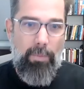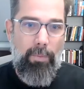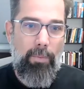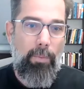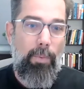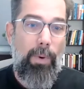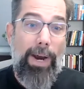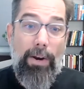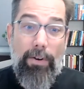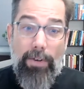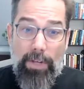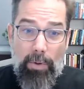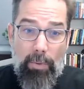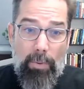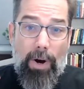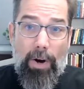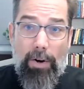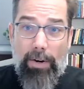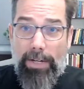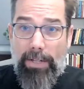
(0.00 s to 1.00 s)
where you
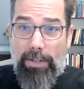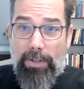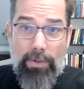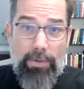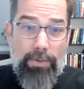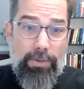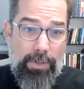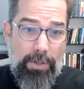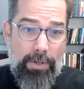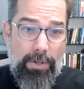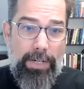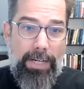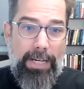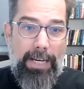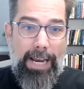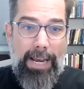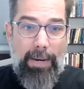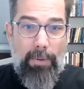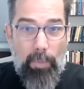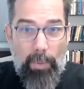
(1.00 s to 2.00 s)
are in your journey
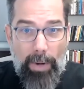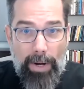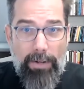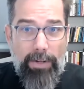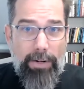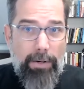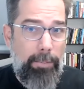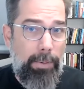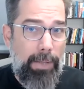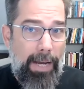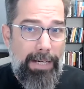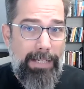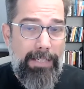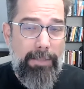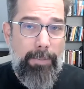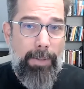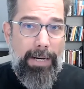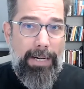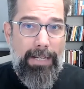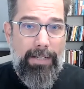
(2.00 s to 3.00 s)
and where your blind
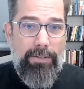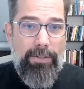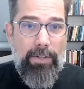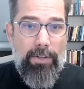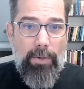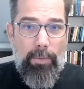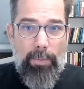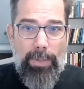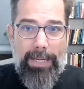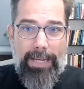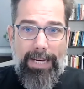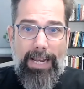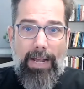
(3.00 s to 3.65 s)
spot is so that we can